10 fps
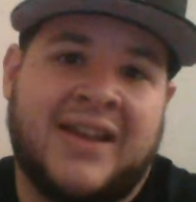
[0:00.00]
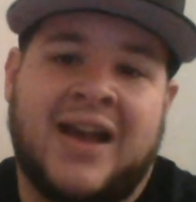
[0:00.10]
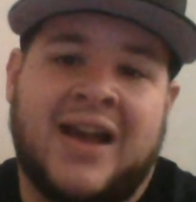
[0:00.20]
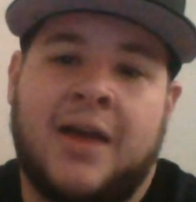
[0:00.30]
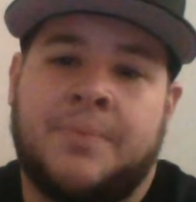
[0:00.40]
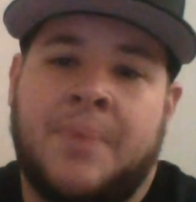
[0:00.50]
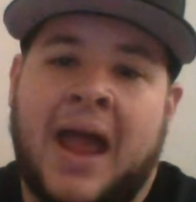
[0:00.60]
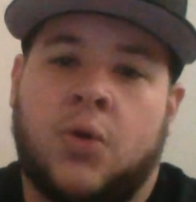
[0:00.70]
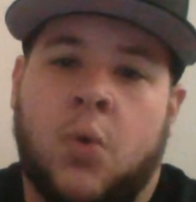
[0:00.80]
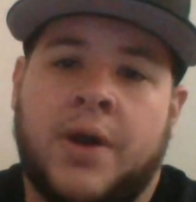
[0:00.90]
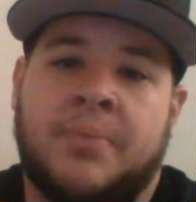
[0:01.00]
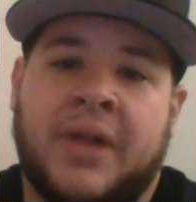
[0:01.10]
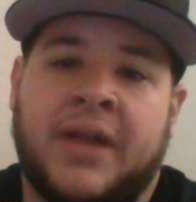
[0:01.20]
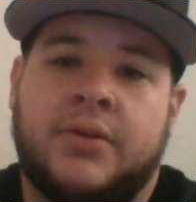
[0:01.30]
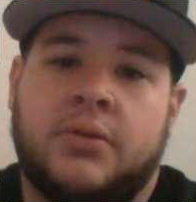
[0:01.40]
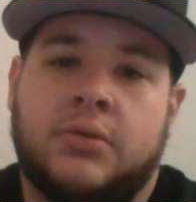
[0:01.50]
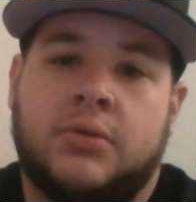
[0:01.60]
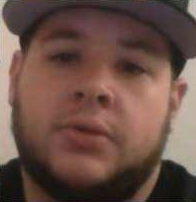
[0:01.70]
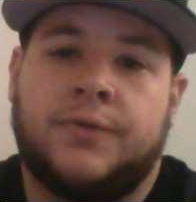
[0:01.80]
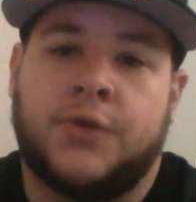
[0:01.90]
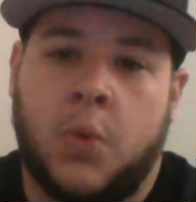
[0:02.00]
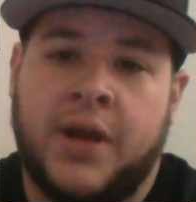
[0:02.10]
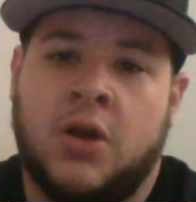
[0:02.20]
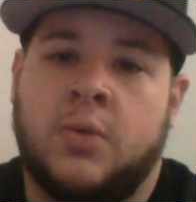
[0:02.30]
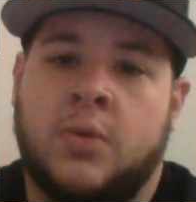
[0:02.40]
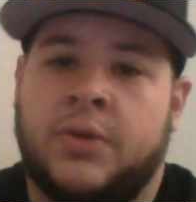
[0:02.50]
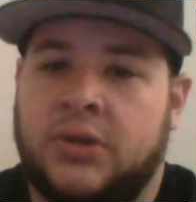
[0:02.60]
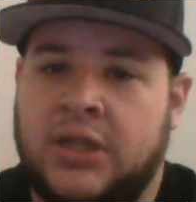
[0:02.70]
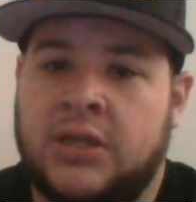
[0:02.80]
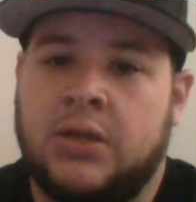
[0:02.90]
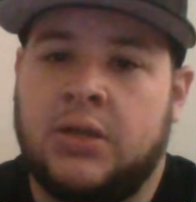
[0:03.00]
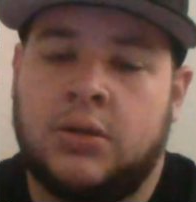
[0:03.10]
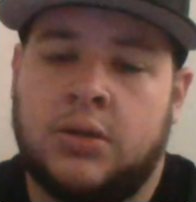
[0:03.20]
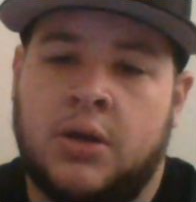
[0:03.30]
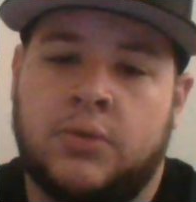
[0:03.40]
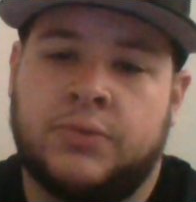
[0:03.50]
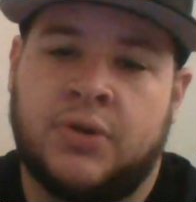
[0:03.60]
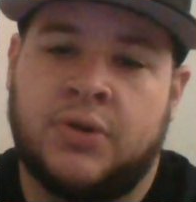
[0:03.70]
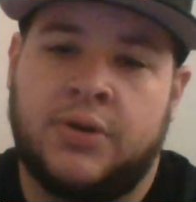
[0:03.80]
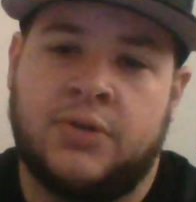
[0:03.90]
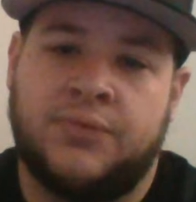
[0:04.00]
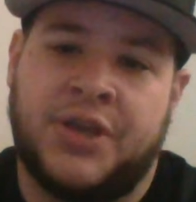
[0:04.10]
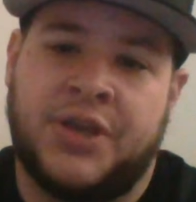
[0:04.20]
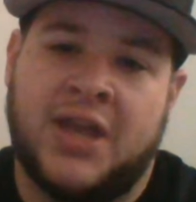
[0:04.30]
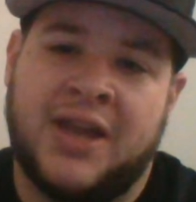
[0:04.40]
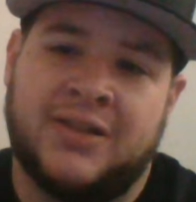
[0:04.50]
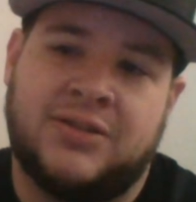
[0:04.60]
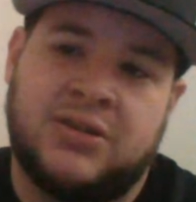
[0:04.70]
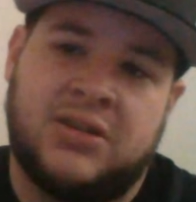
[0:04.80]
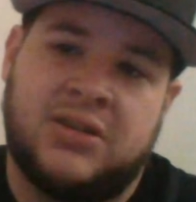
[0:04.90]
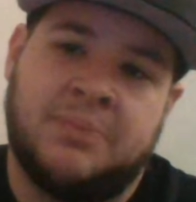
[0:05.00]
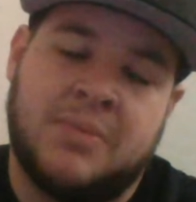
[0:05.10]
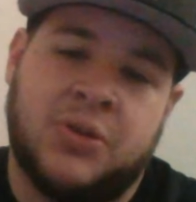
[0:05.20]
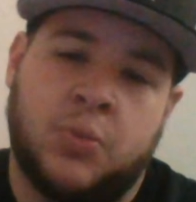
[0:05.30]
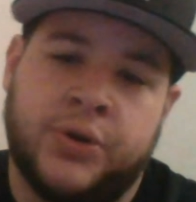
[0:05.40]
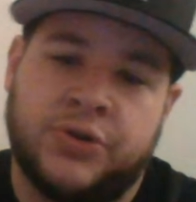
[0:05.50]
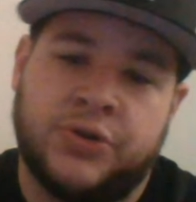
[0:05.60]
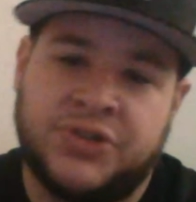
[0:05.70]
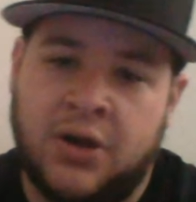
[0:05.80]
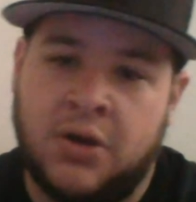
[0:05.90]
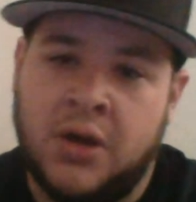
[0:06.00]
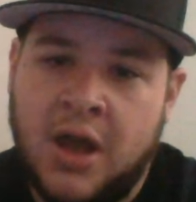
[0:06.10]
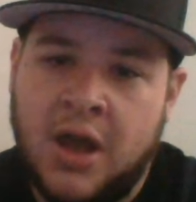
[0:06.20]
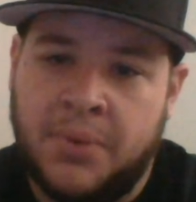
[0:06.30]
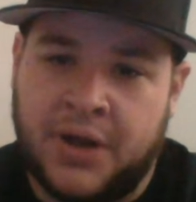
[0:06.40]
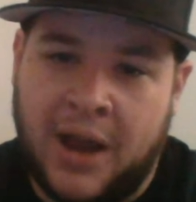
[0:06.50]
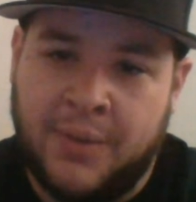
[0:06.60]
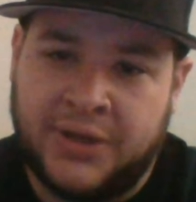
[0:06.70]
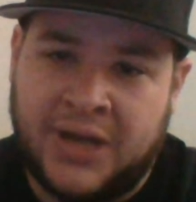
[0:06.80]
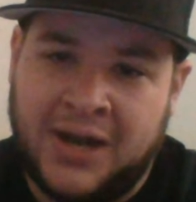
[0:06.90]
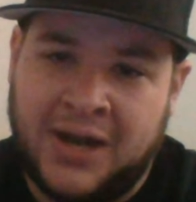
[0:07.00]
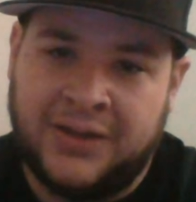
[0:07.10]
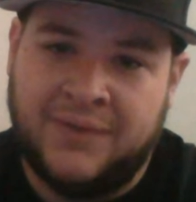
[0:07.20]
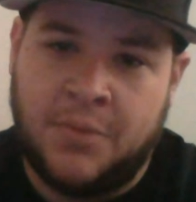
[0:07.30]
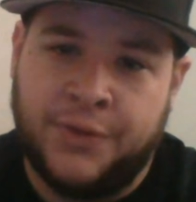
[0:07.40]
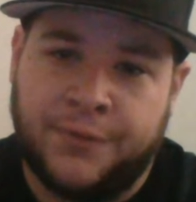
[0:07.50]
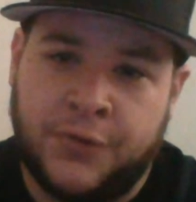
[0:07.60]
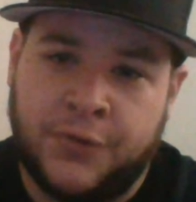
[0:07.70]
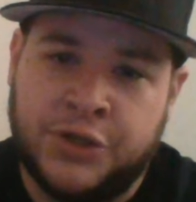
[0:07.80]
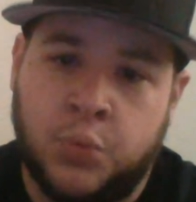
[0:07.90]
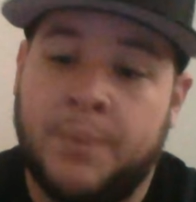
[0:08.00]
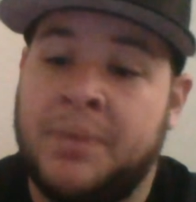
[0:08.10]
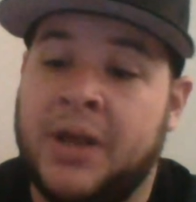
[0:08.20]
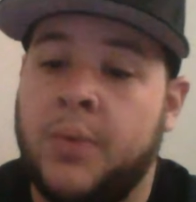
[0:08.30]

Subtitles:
got back quite a bit for Cueto and Leak, so you kind of tip them in the winner scale, but I would kind of leave them on the fringe. Big